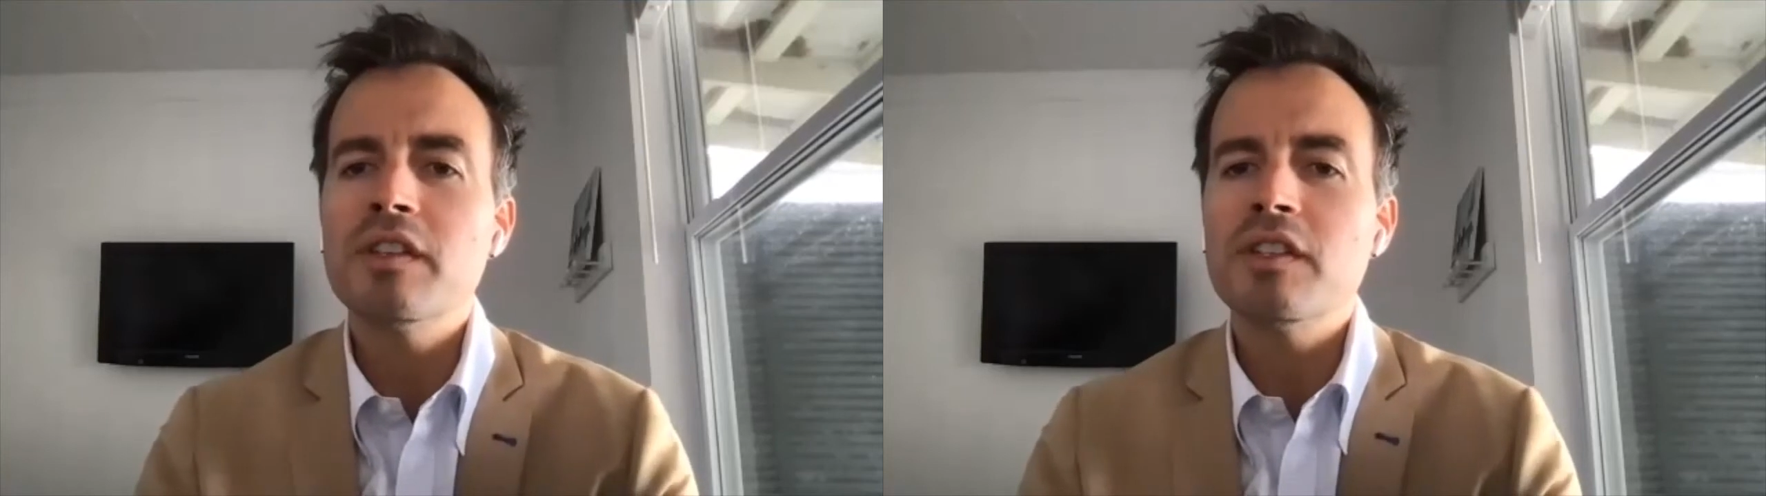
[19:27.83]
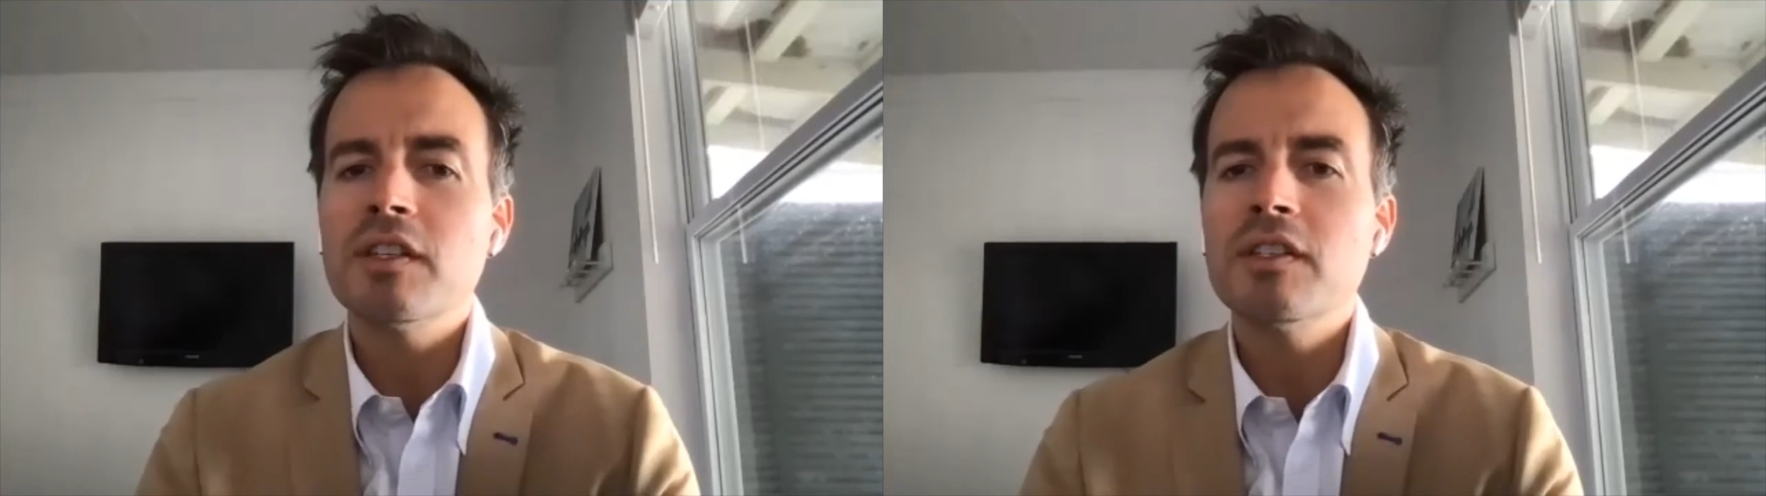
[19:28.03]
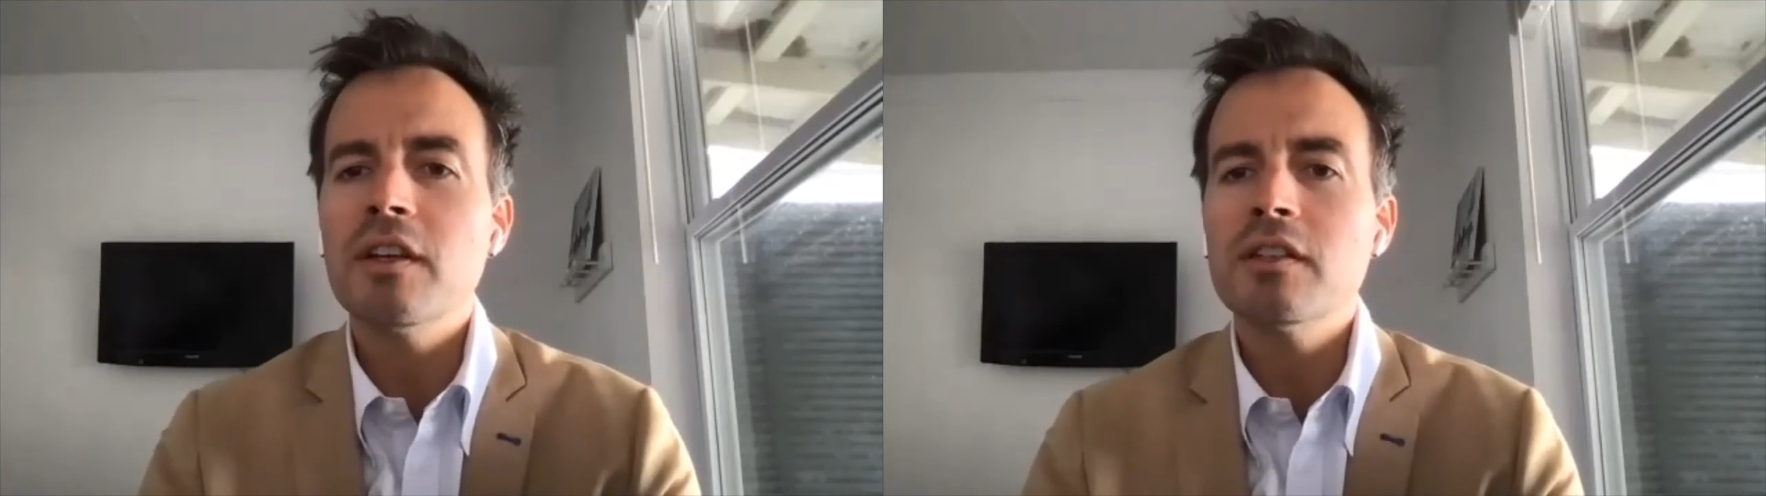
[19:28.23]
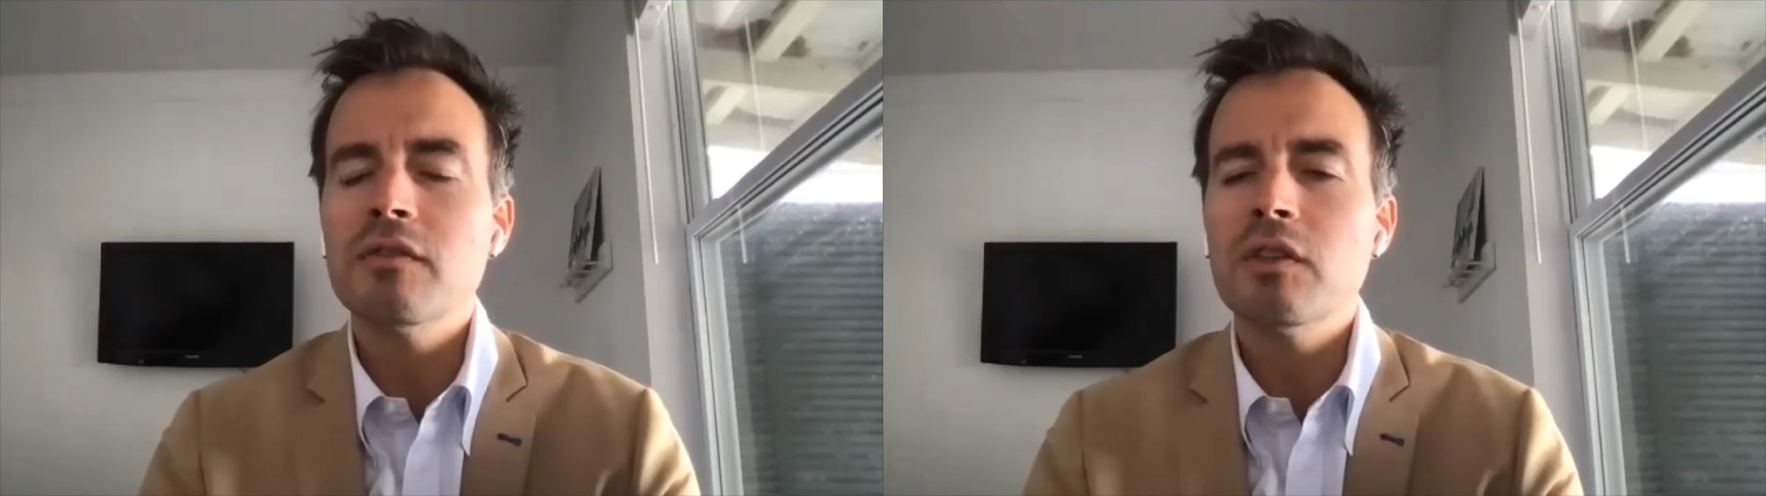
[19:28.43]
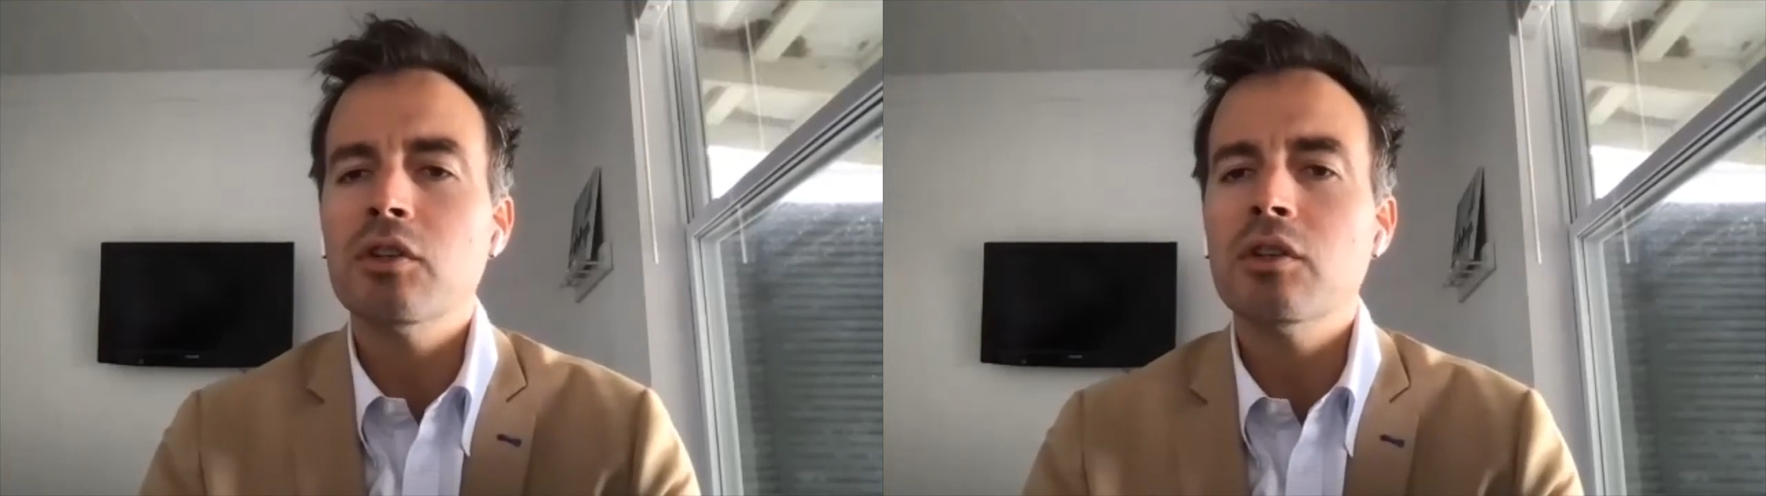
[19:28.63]
success
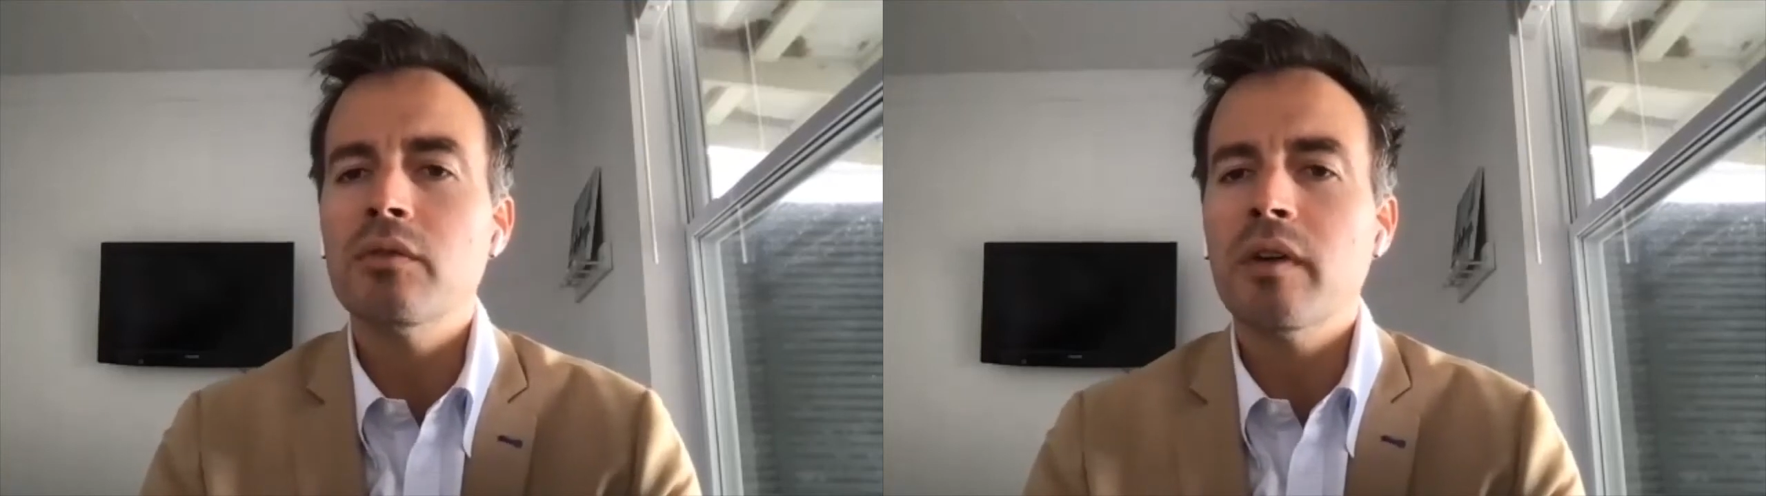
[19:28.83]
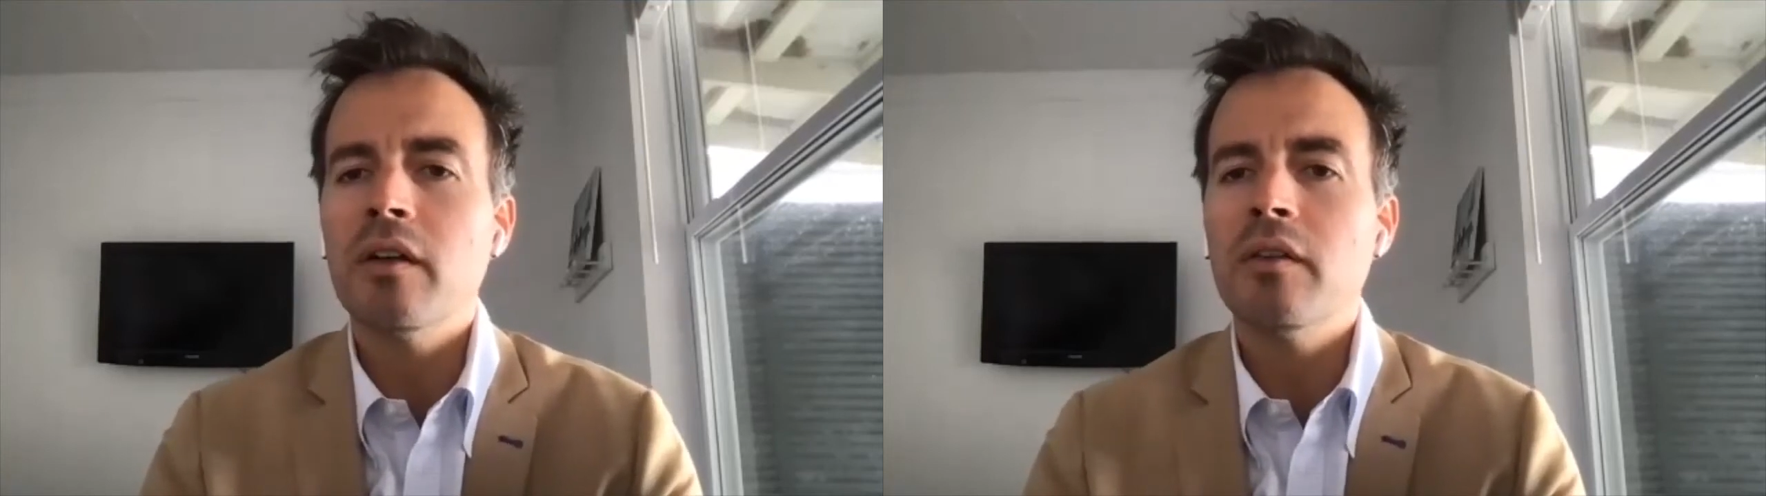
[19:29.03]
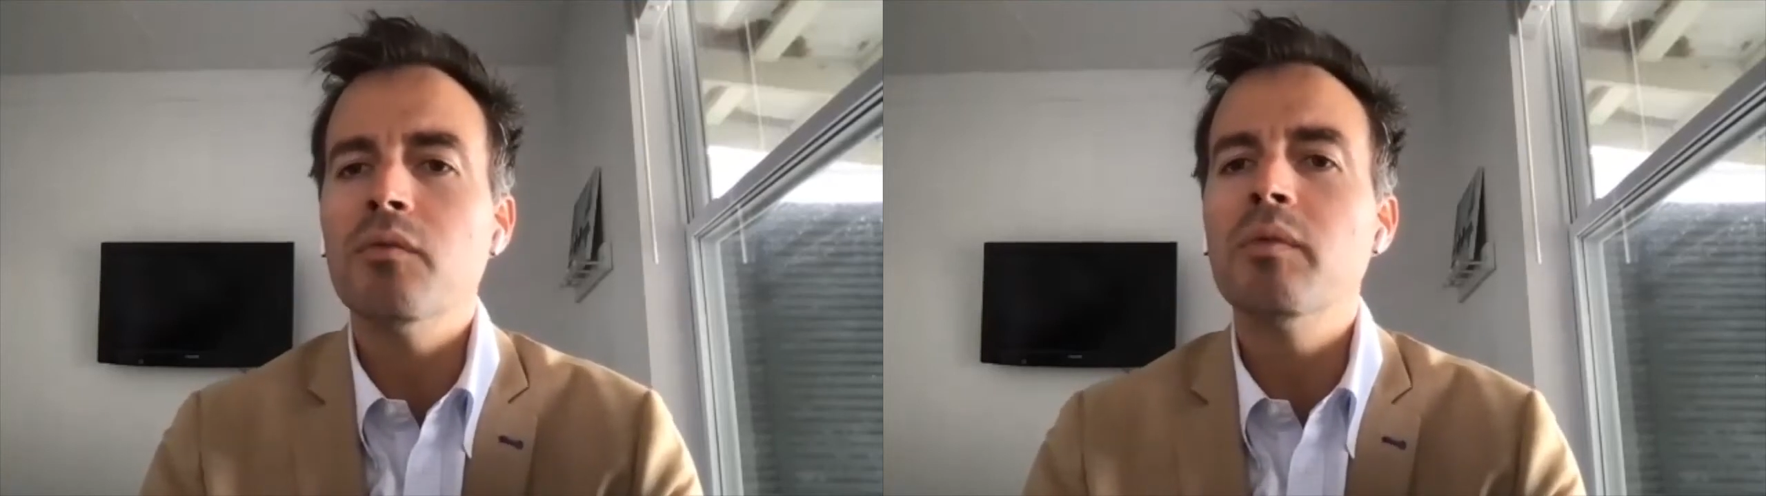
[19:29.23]
of the turnaround